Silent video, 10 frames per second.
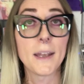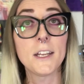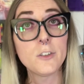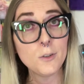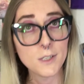
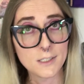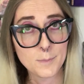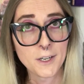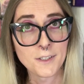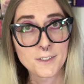do
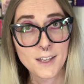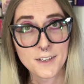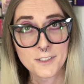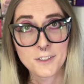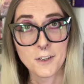experience that
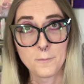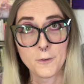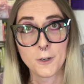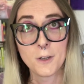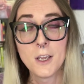
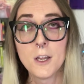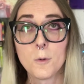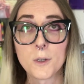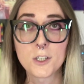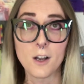discomfort,
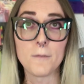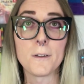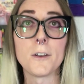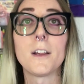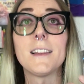which
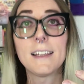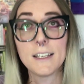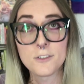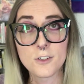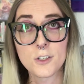often
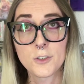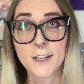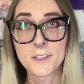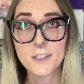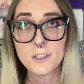leads to
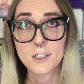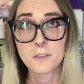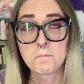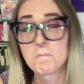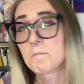
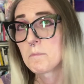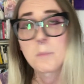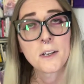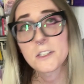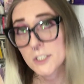transition,
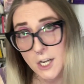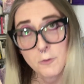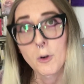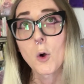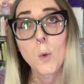but it's not
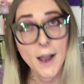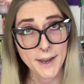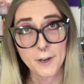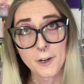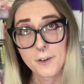
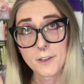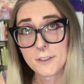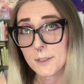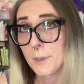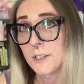required
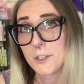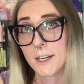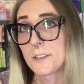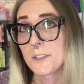to be trans or